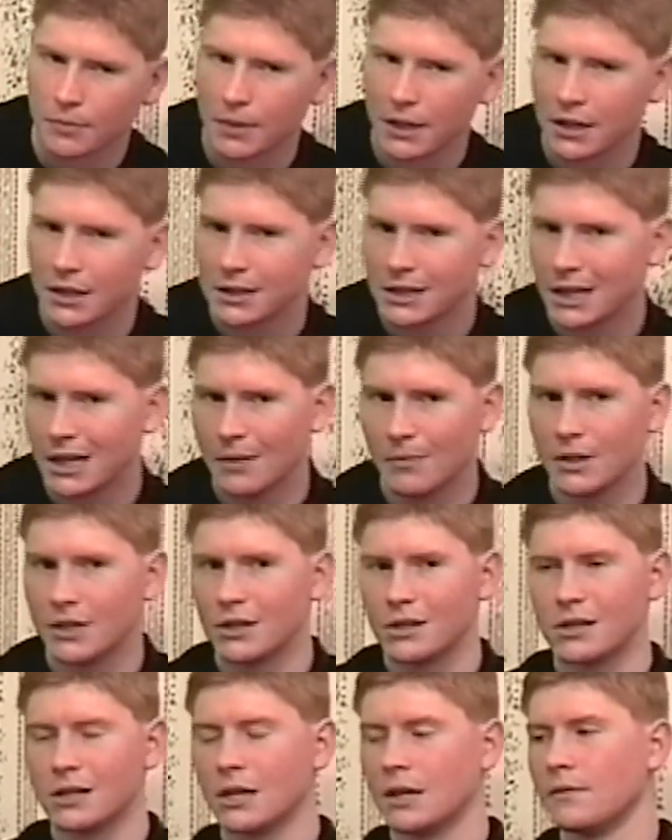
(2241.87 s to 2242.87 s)
because the image
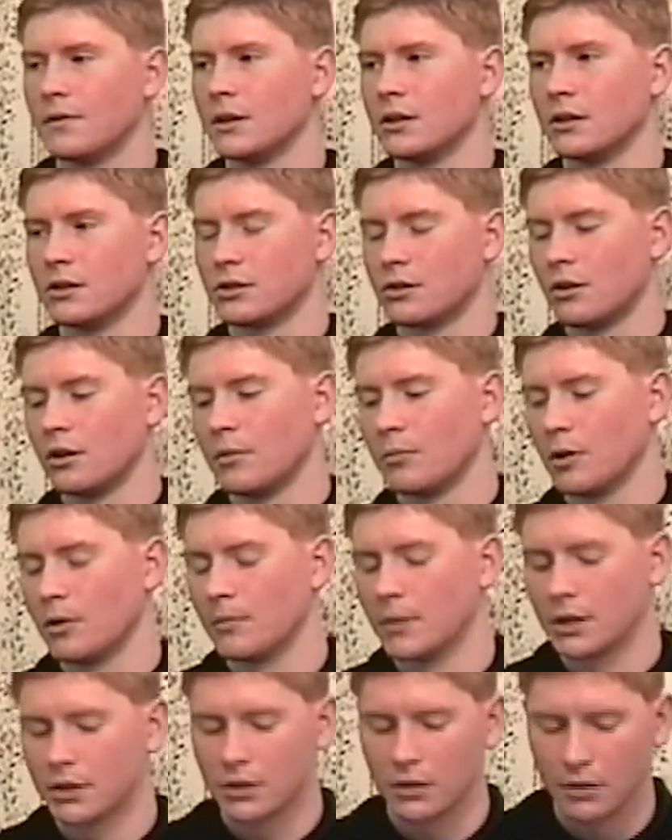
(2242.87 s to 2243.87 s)
isn't even discernible
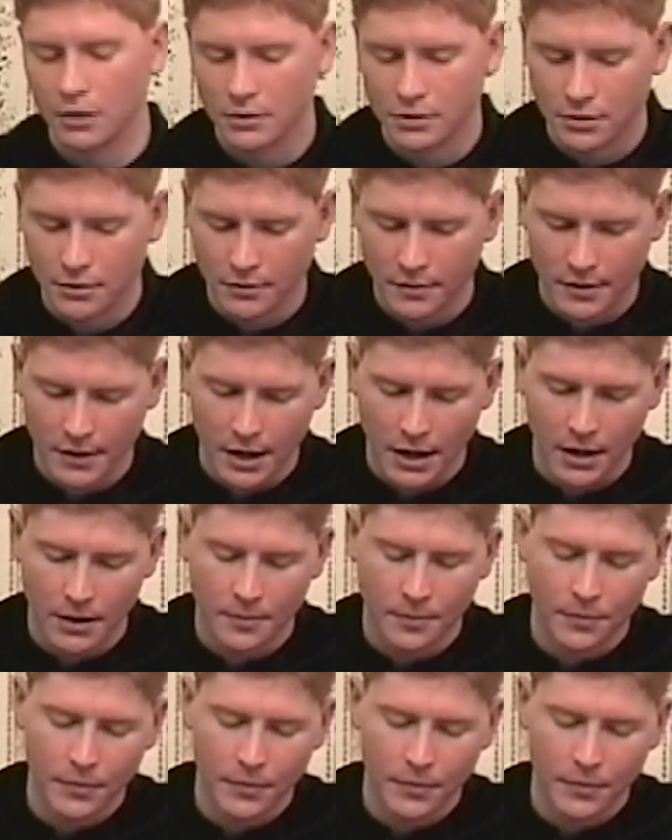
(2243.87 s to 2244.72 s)
much closer than that.